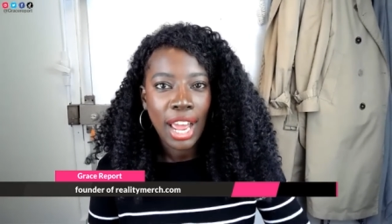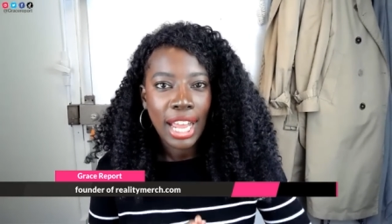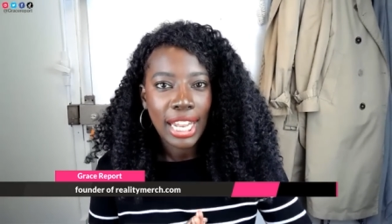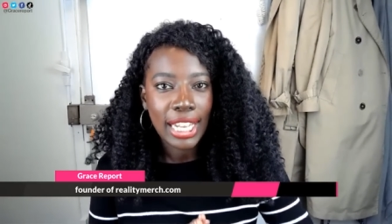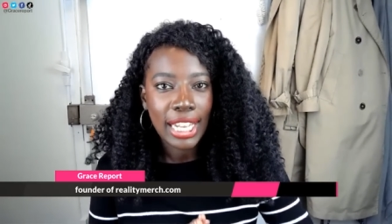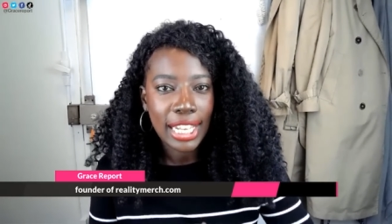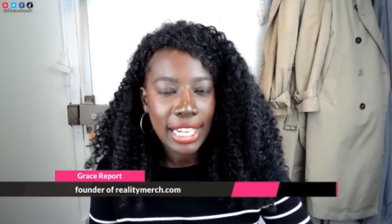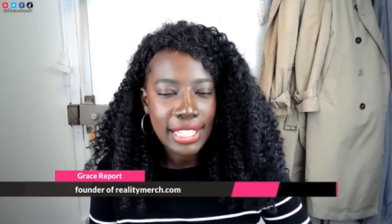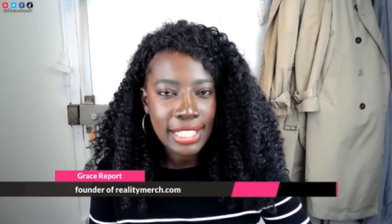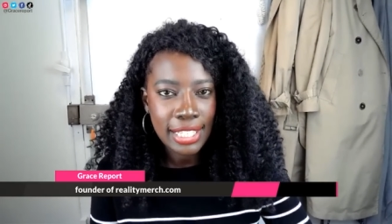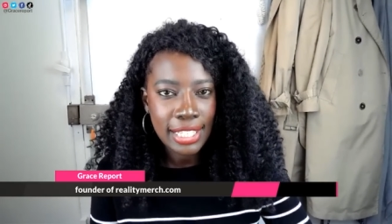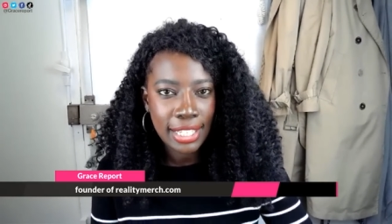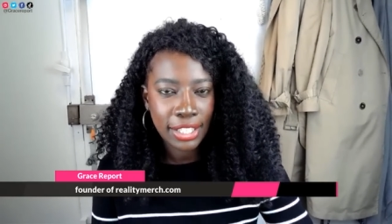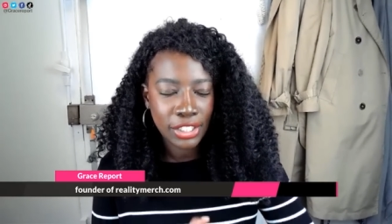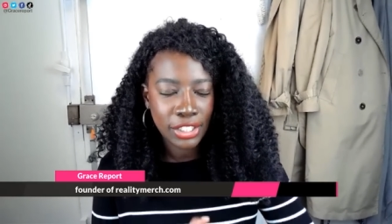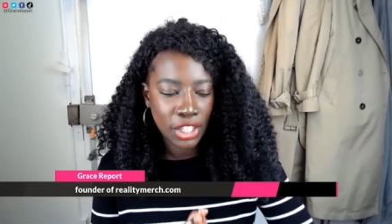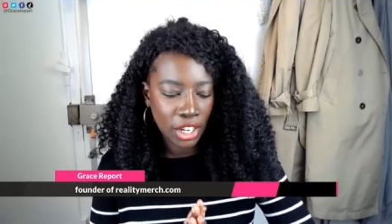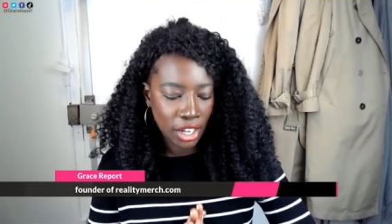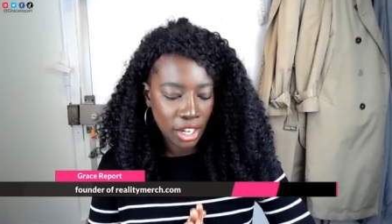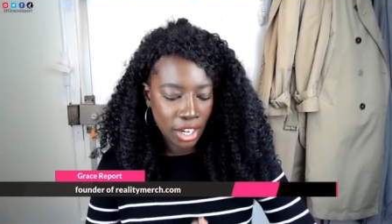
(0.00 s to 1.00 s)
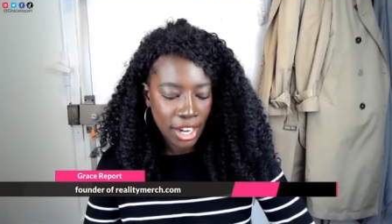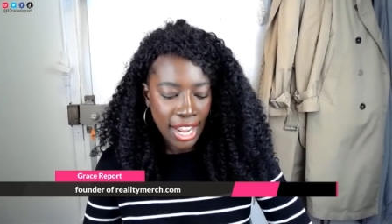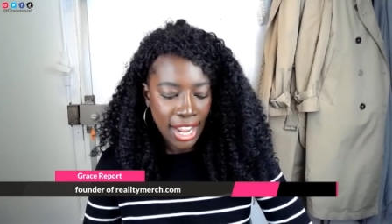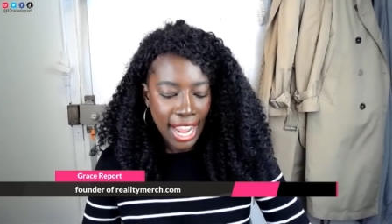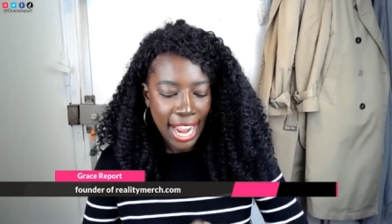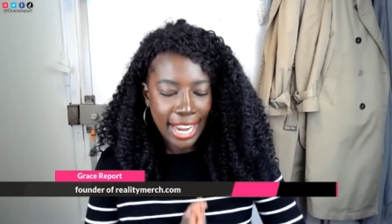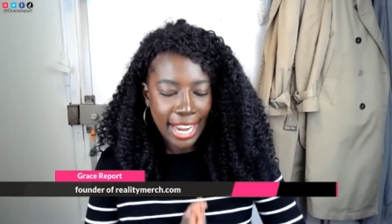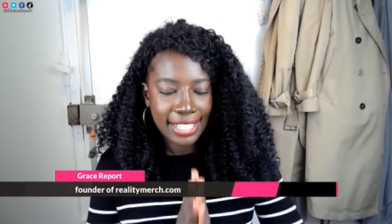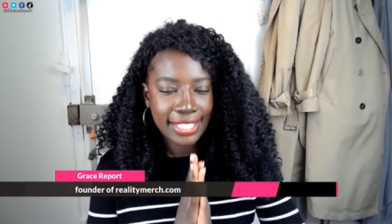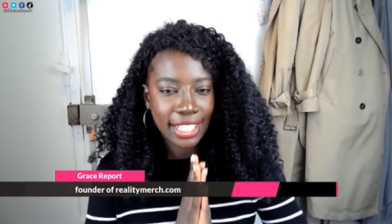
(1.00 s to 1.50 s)
listening to her
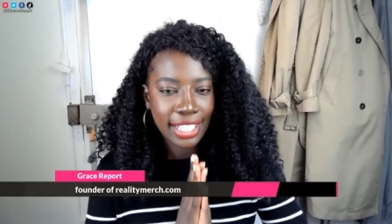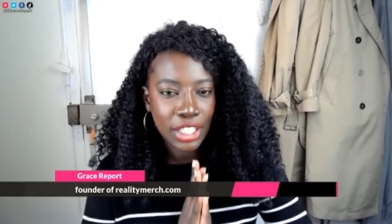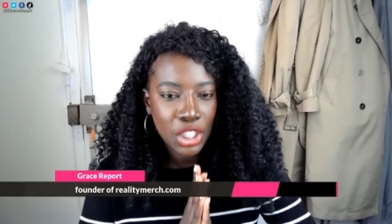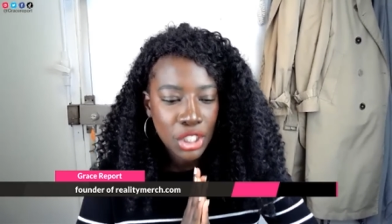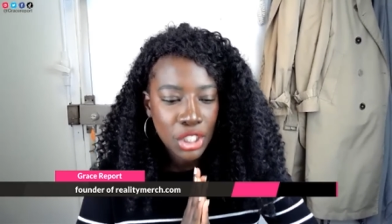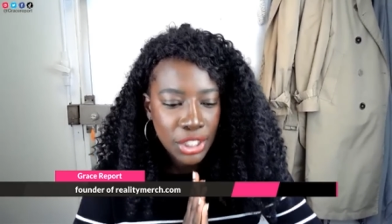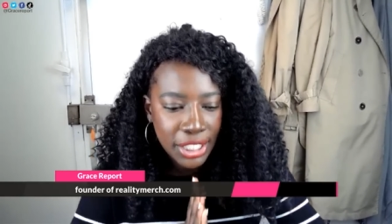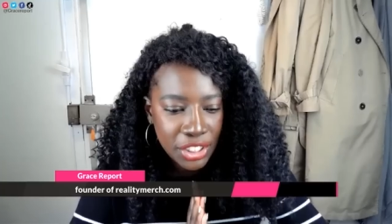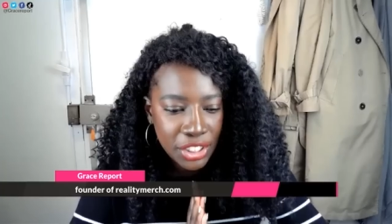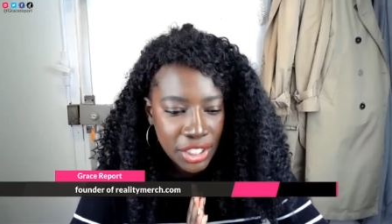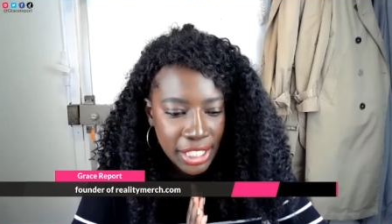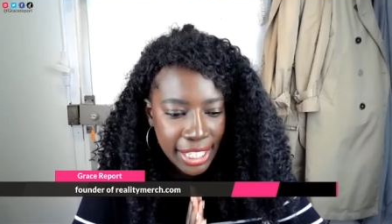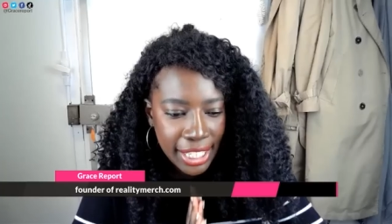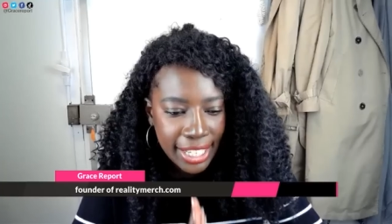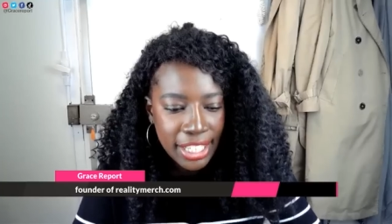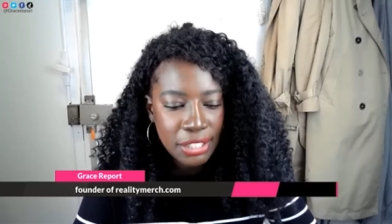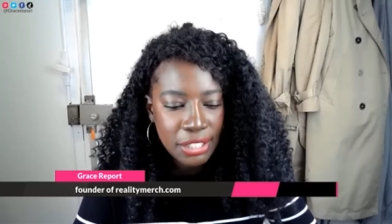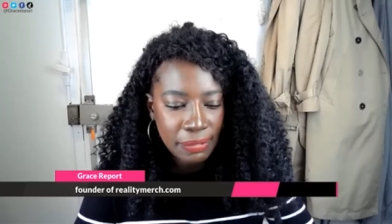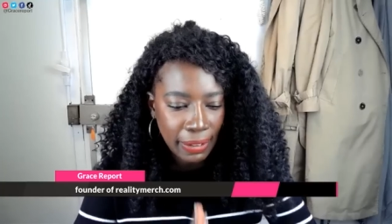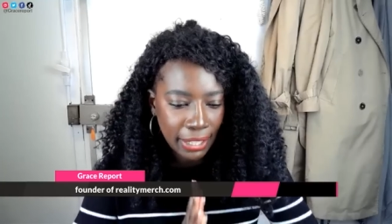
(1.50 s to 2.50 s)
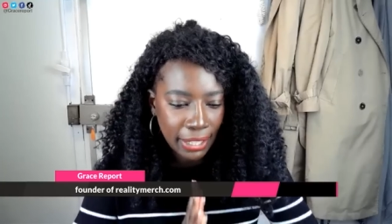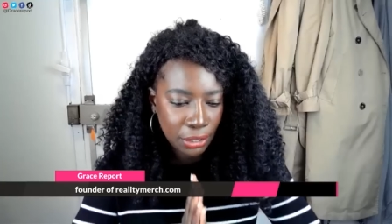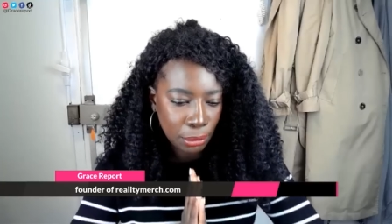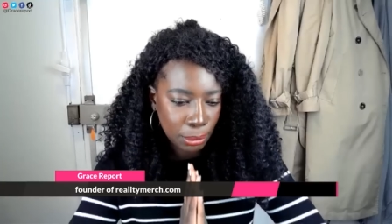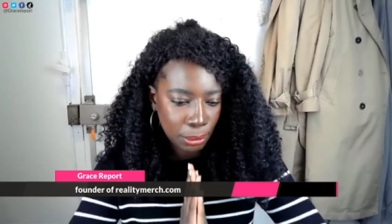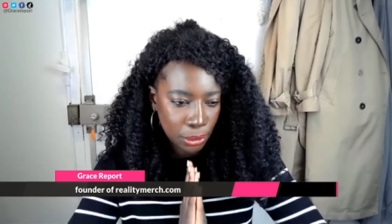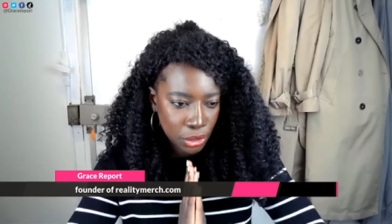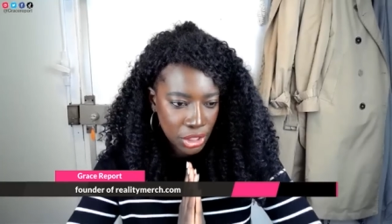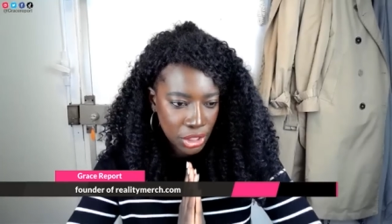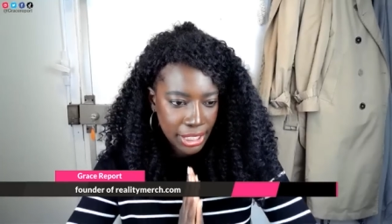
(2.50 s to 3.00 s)
and telling her that she is
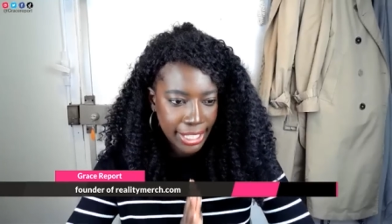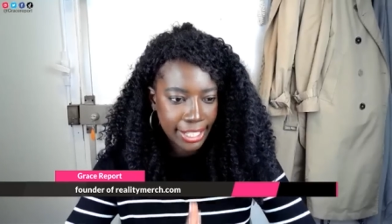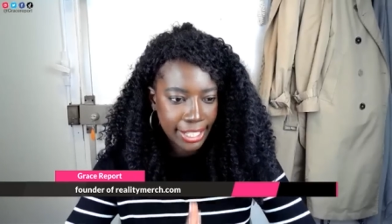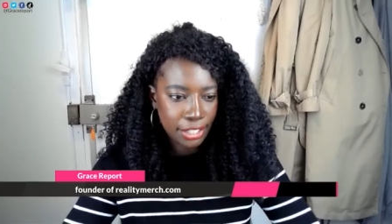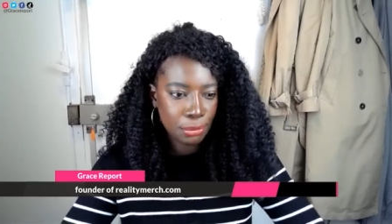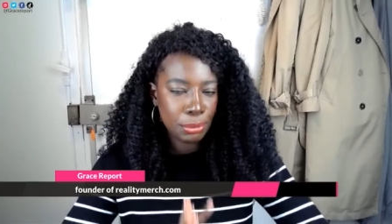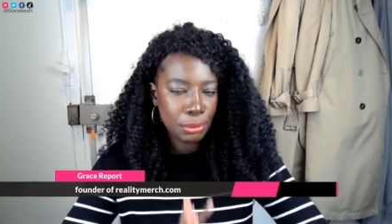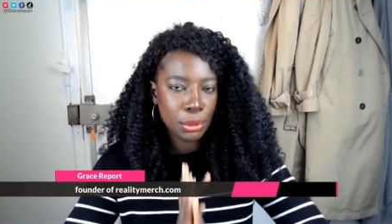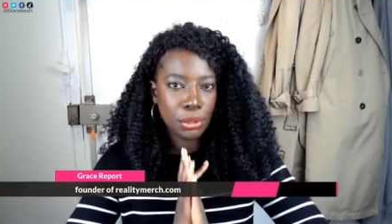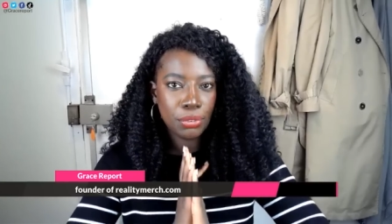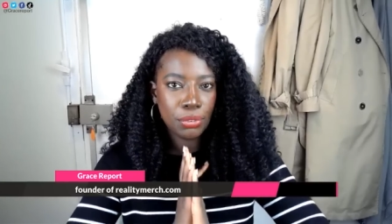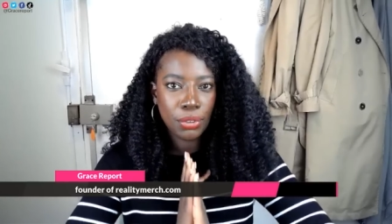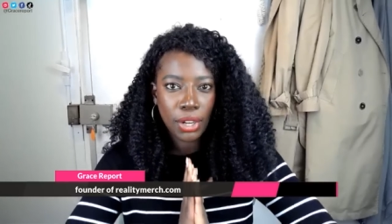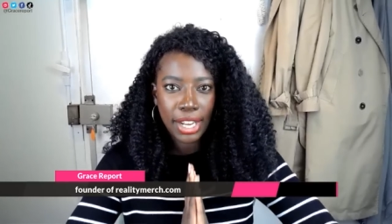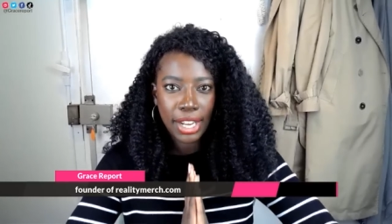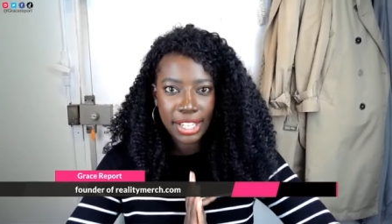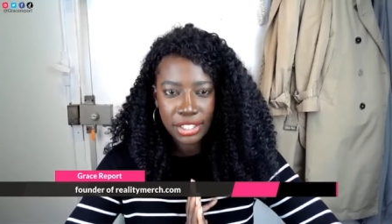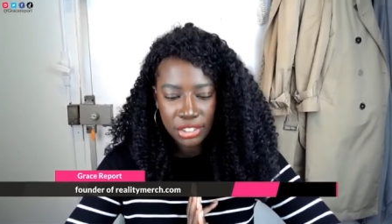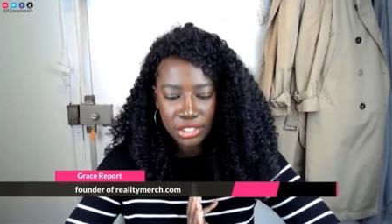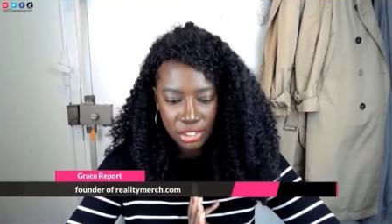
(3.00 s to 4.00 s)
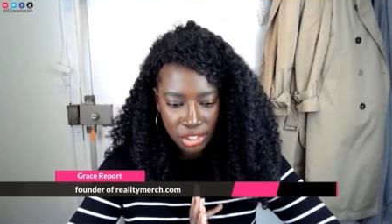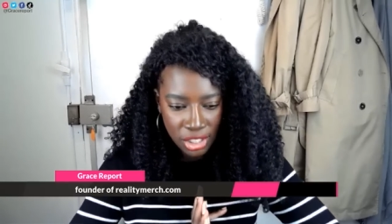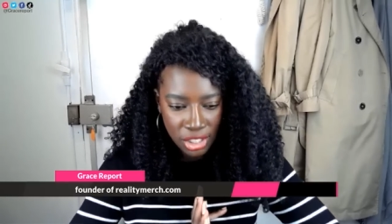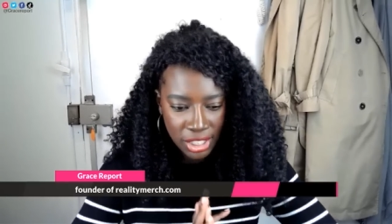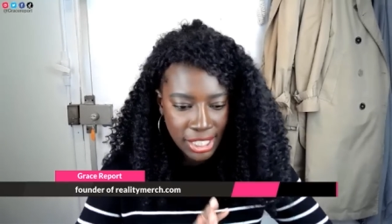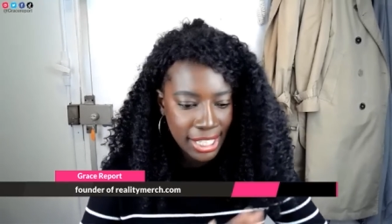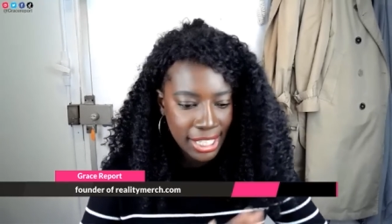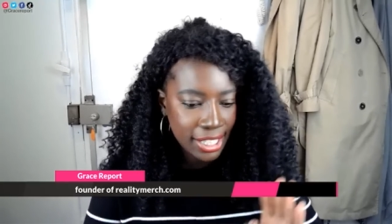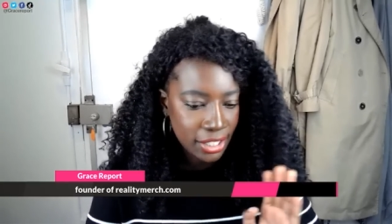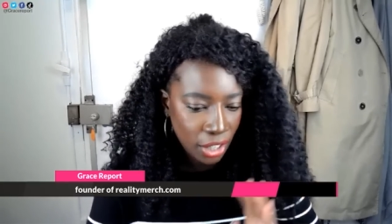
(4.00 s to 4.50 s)
valuable she is beautiful and she
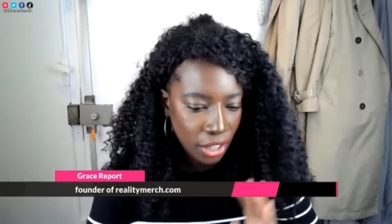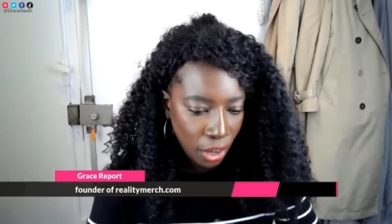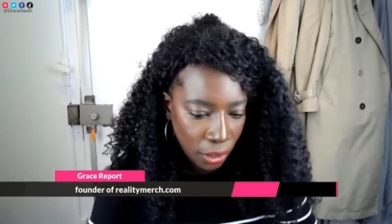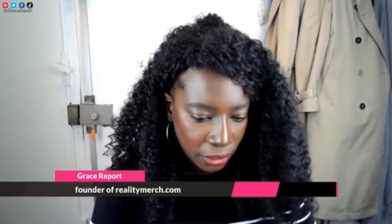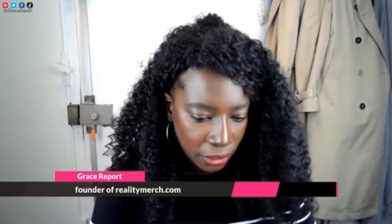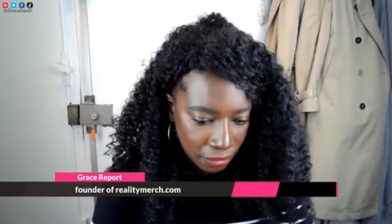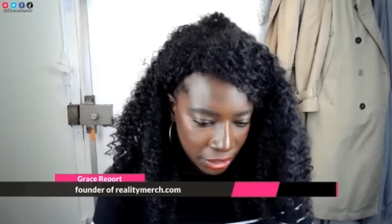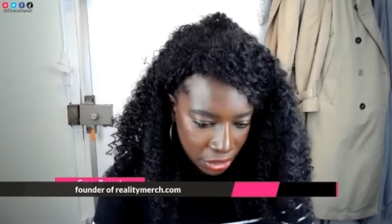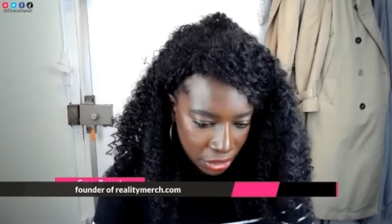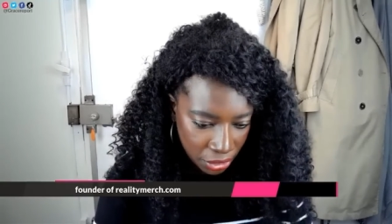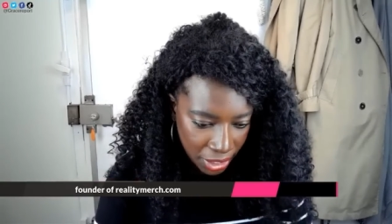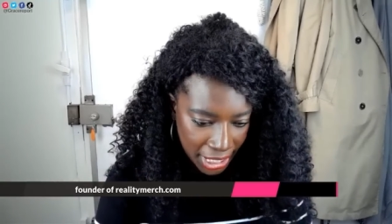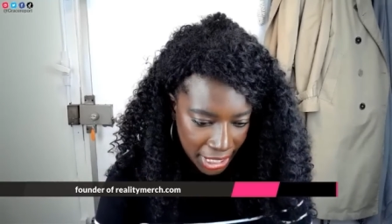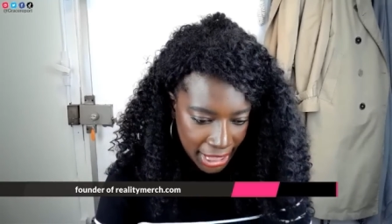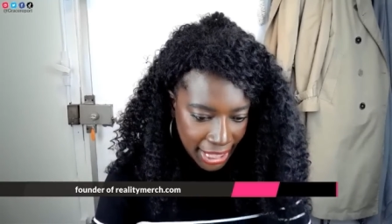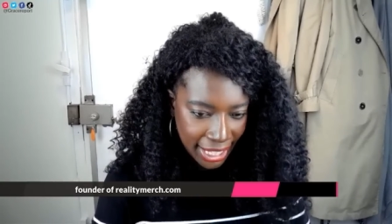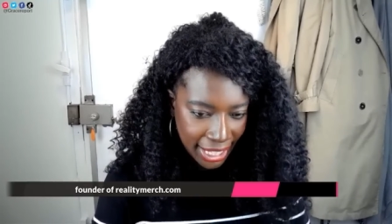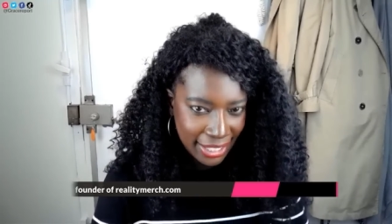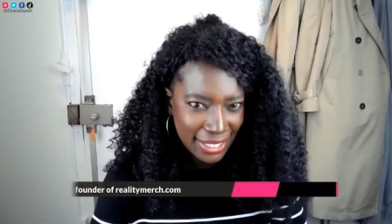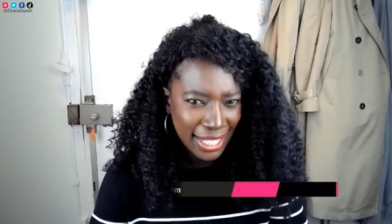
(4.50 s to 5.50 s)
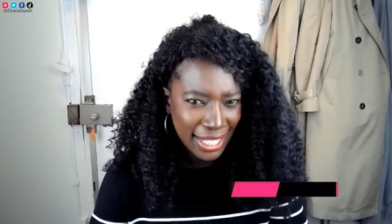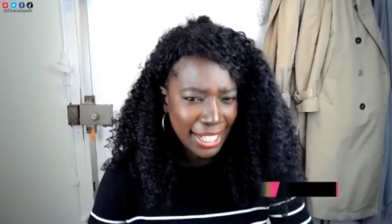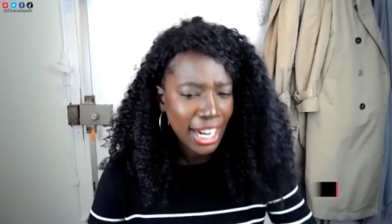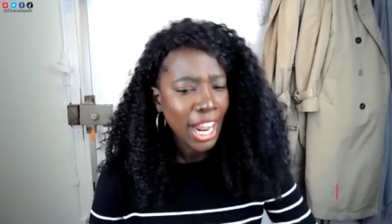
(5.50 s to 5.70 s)
is all of these great things like